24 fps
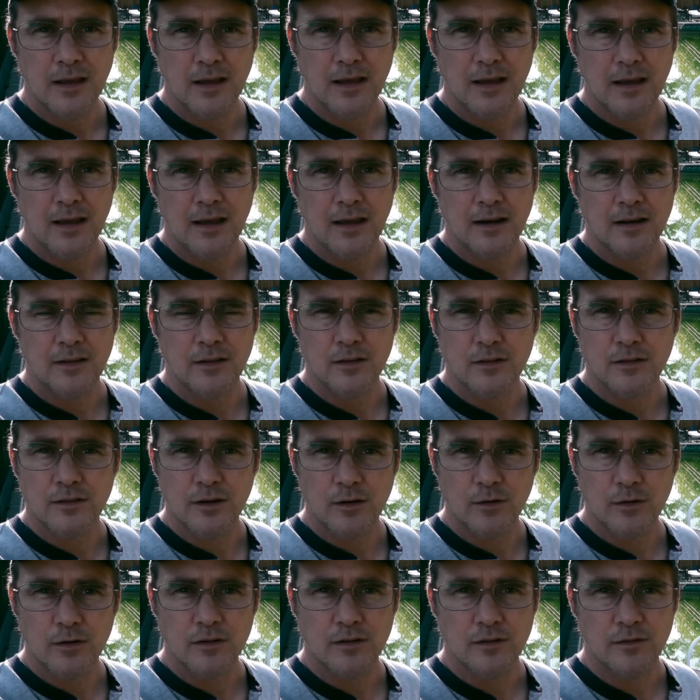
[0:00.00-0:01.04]
and in this
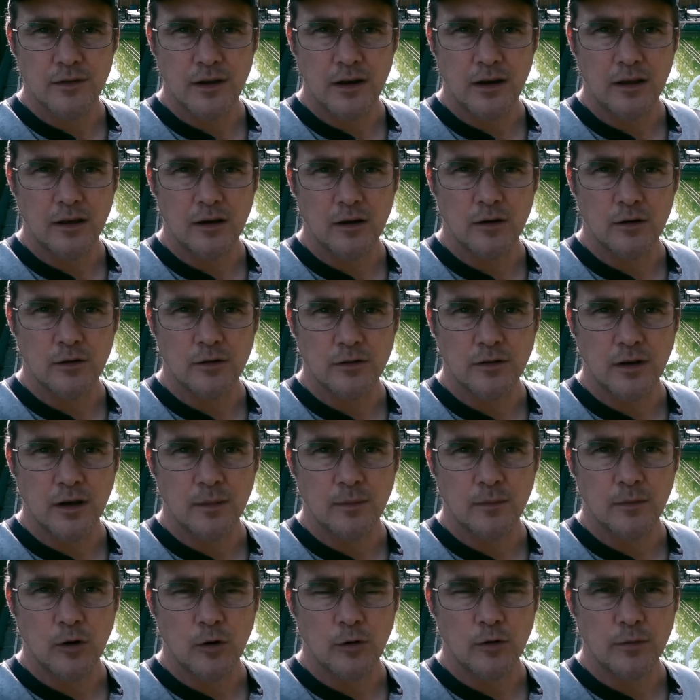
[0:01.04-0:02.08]
series of videos,
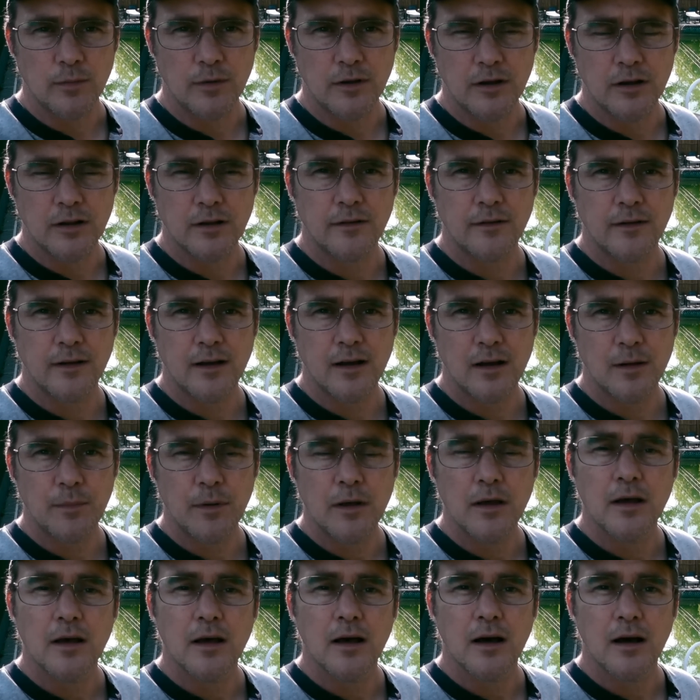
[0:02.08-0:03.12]
I'm going to be clearing up
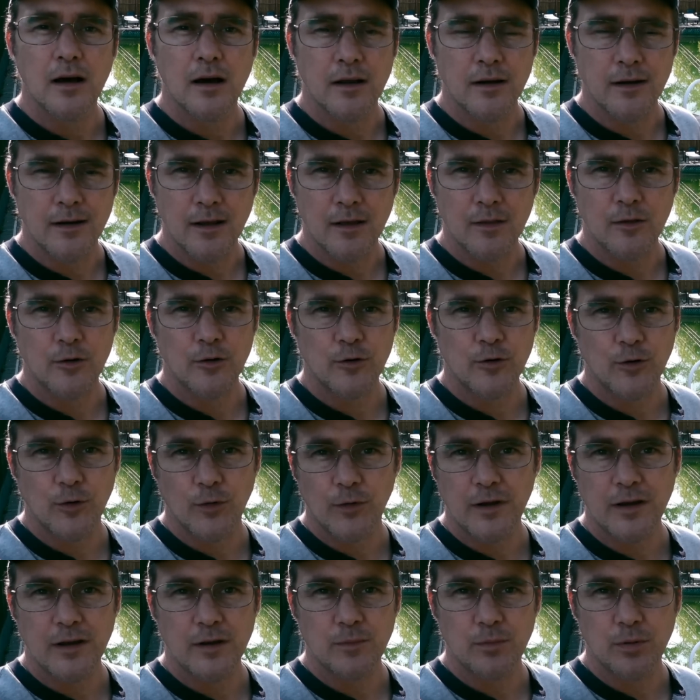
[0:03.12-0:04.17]
another
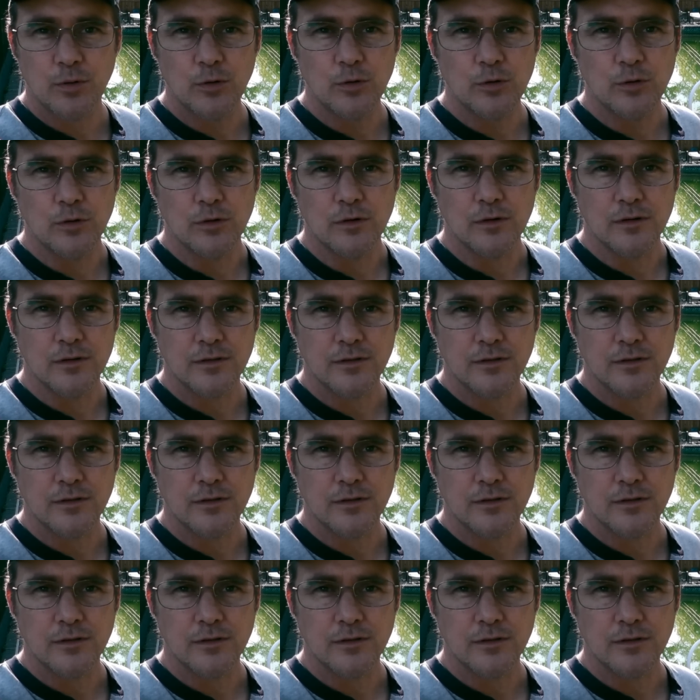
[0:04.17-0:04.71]
green pool.